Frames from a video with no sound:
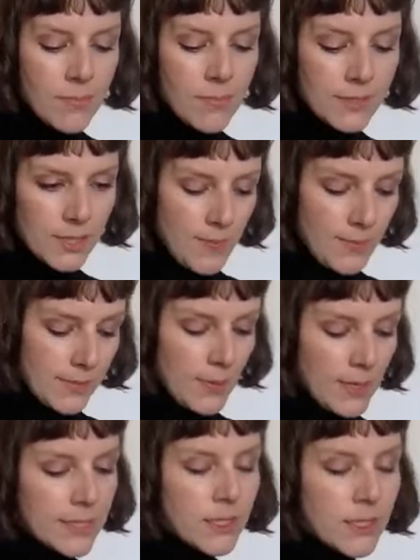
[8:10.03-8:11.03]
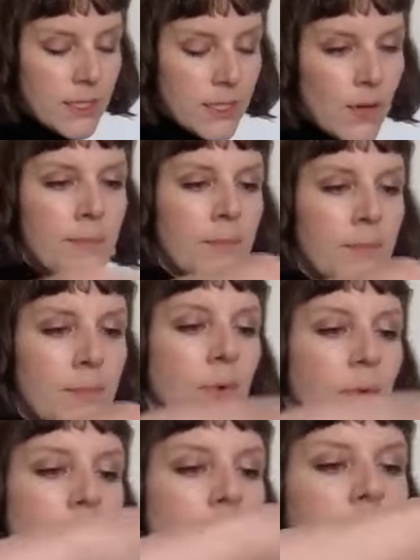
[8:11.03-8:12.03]
It's just, I mean, it's so
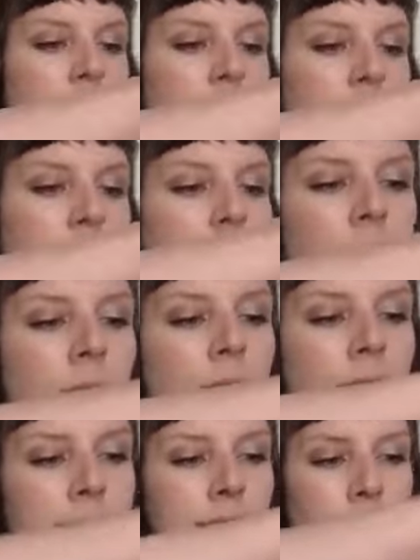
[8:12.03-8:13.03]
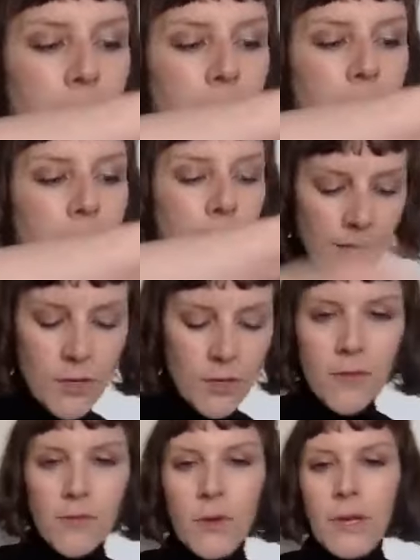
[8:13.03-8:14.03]
simple, and you could just do this. You
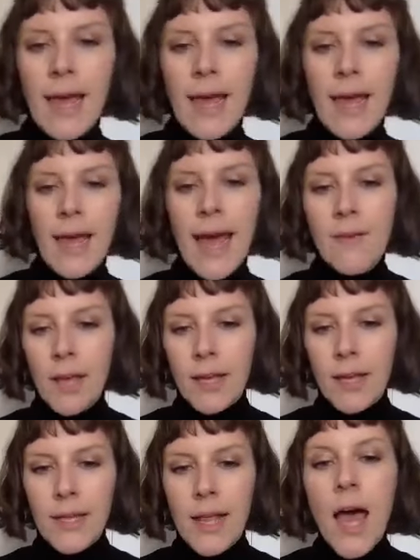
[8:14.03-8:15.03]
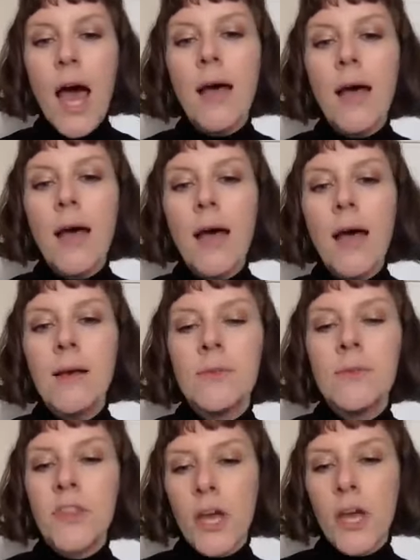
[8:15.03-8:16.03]
know, if you're going to have like
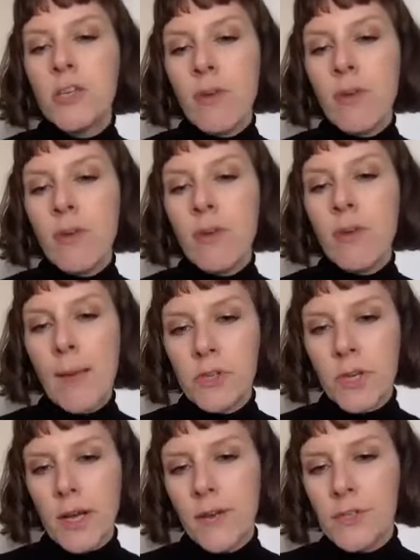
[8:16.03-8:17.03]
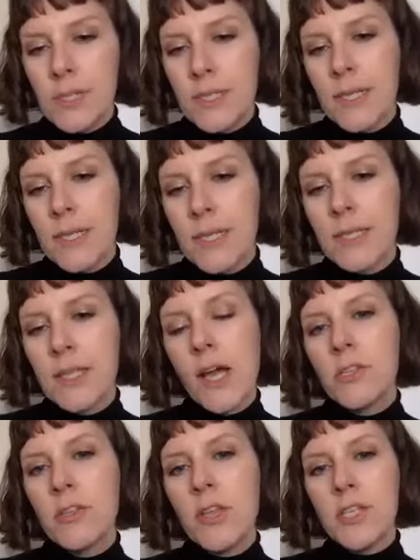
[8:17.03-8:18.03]
30 grams of sugar, I've just seen
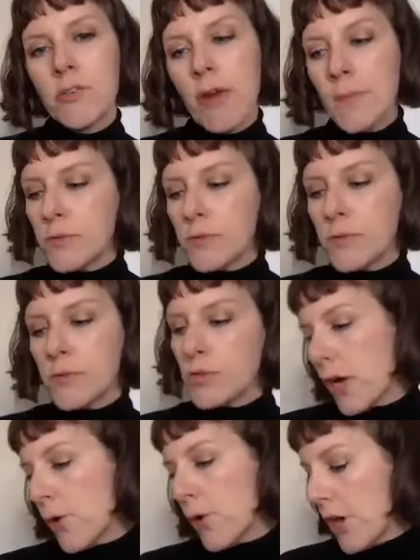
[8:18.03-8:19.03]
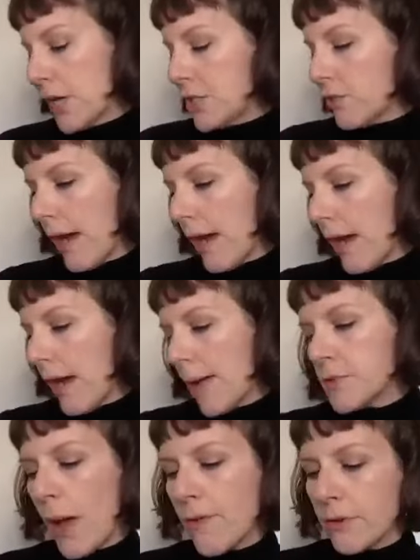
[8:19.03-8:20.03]
30 grams of sugar, or 30 grams
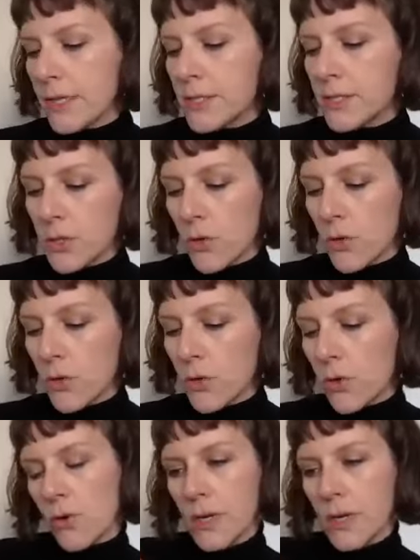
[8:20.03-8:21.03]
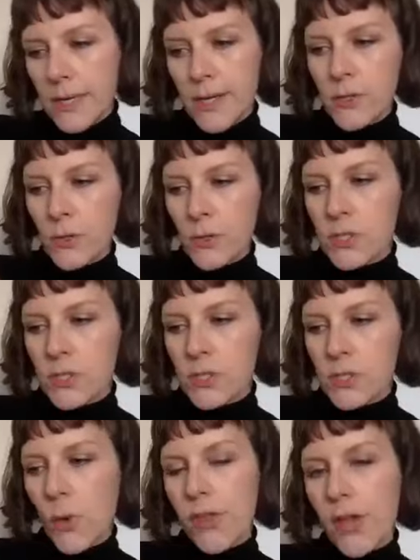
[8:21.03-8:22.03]
of whatever it is that your
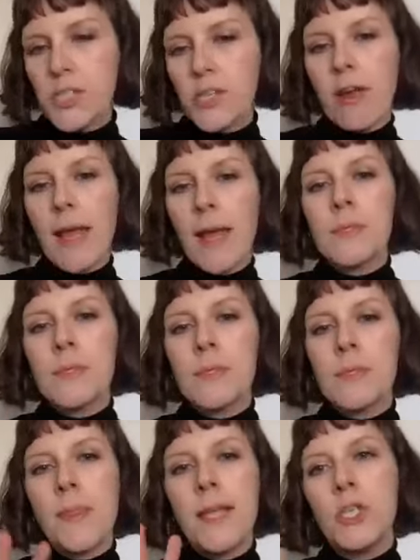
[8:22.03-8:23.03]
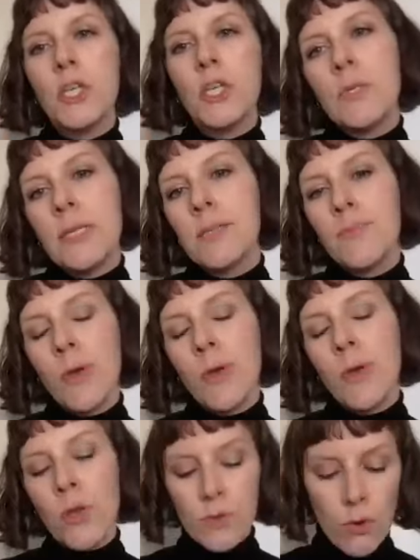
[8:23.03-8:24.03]
salt, 30 grams, and then 2
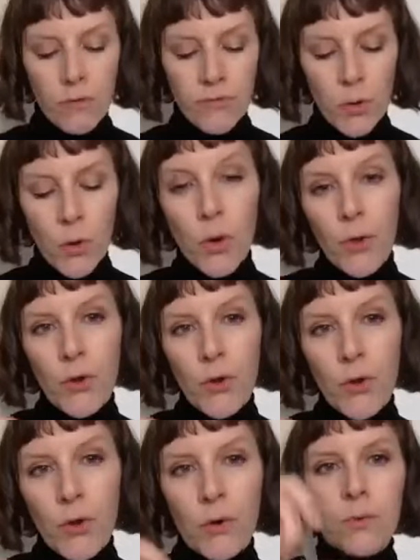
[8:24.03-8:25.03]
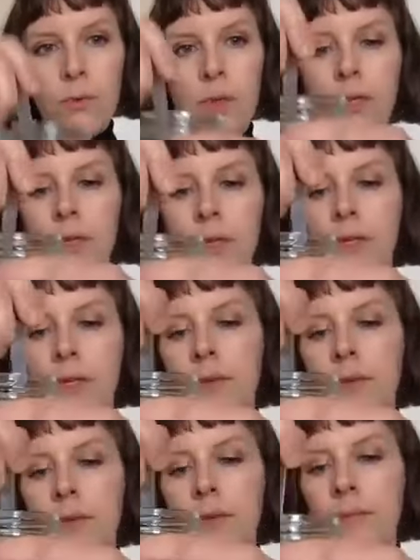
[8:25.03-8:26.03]
teaspoons of your oil.
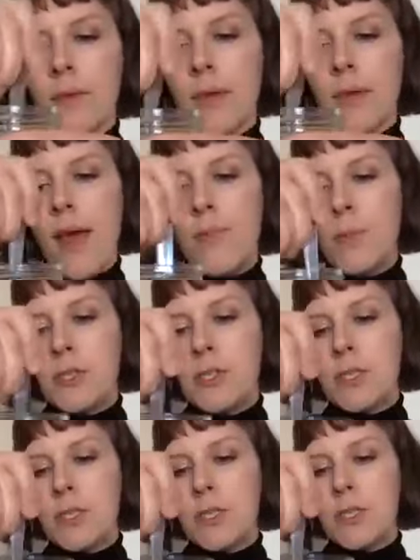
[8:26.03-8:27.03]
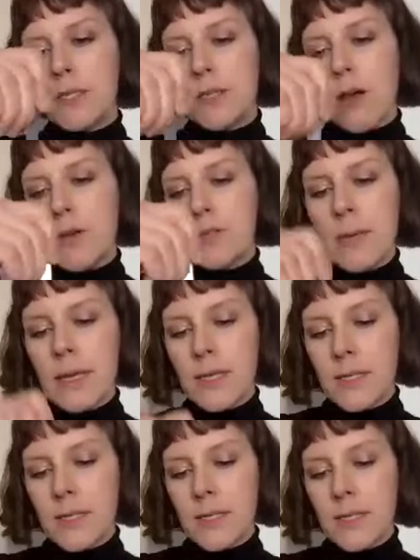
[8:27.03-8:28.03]
And we're just going to start to
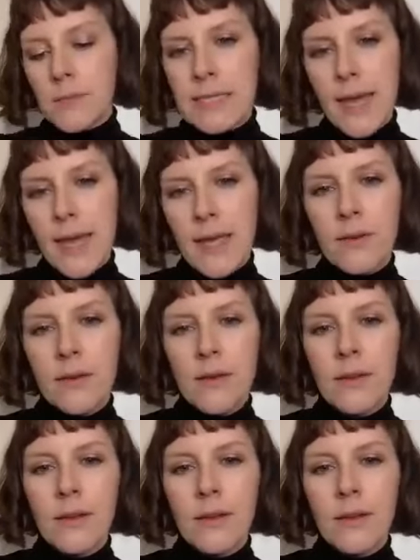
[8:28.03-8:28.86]
mix that in.